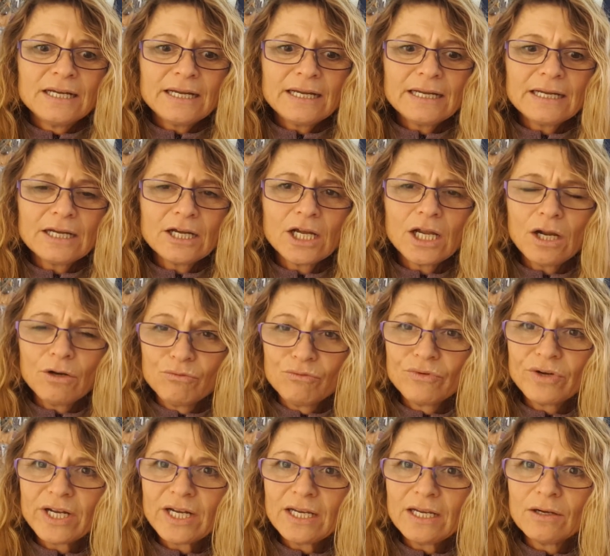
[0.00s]
I
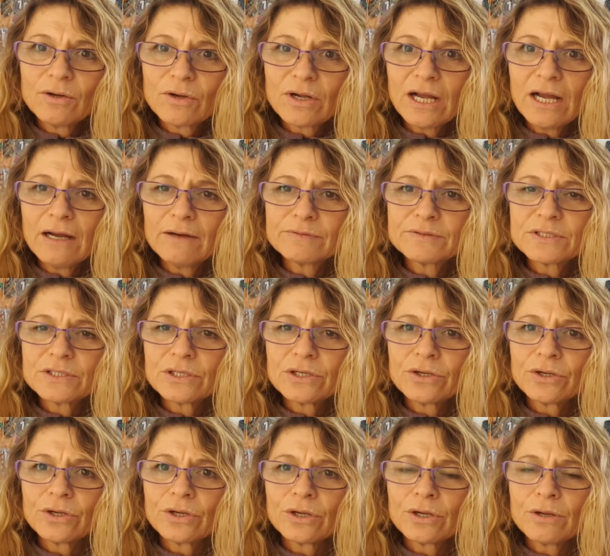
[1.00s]
really look
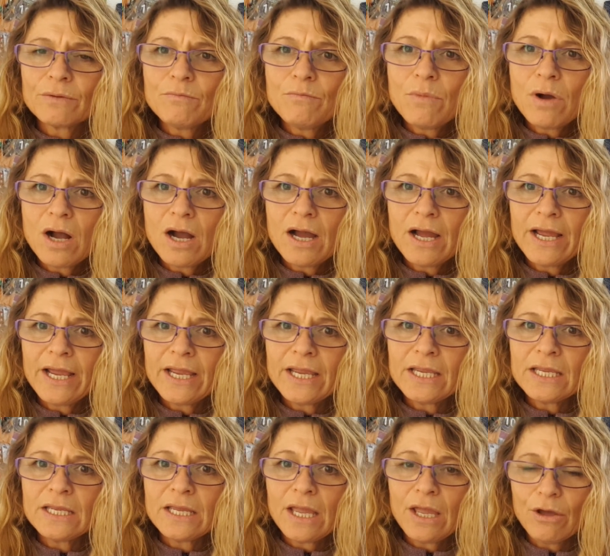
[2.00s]
after
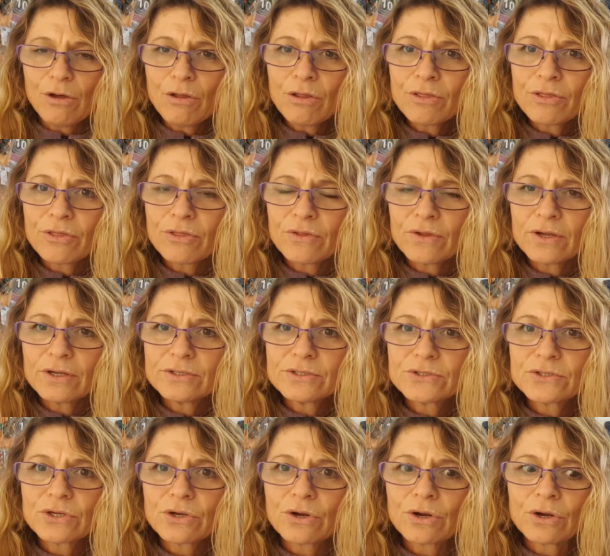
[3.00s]
my health.
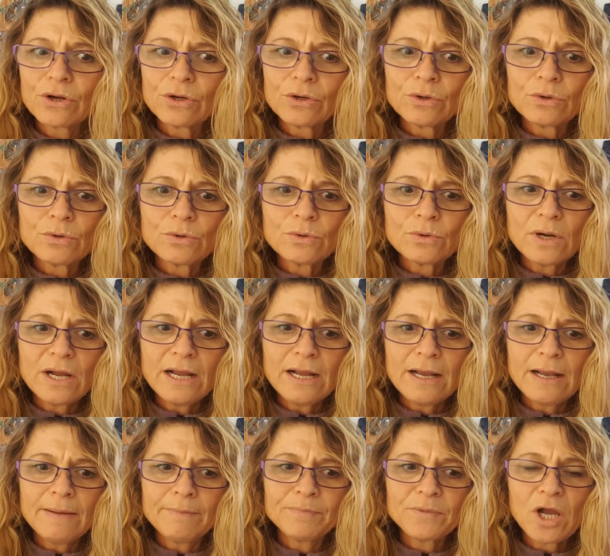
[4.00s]
So
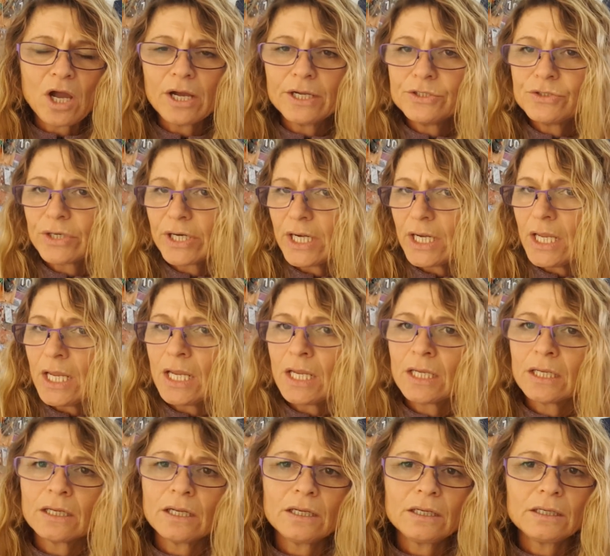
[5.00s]

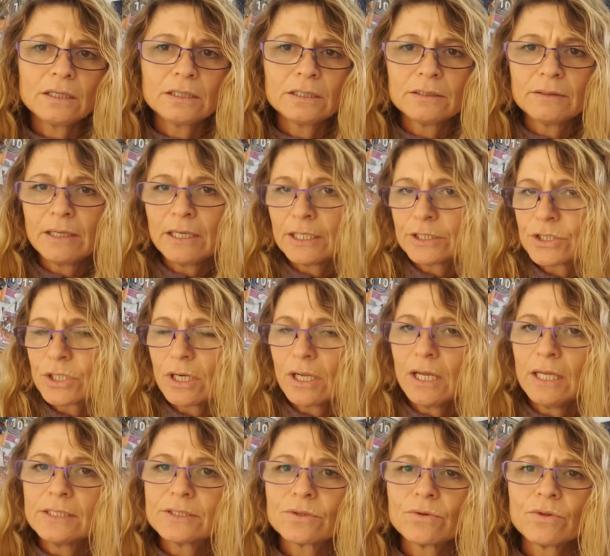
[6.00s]
hydrating,
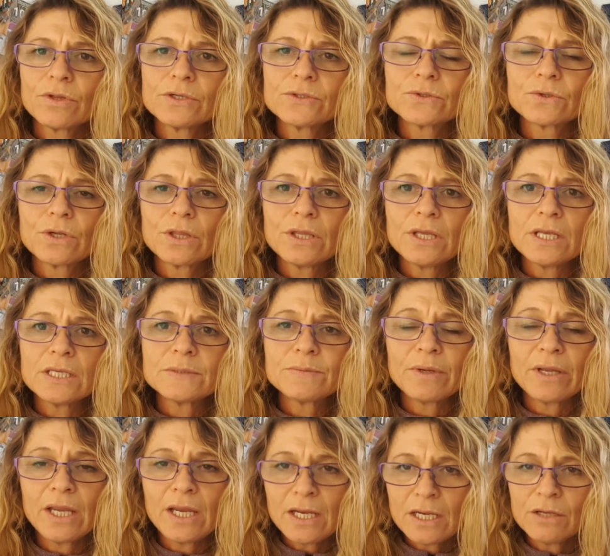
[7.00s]
electrolytes, all those sort of things,
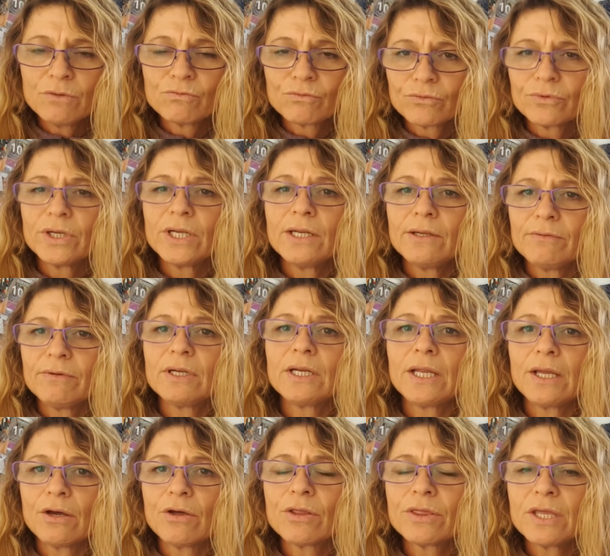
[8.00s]
but eating really,
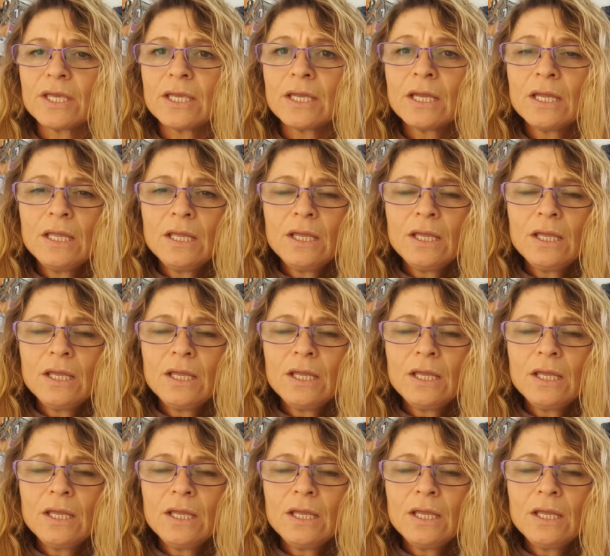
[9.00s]
really healthy.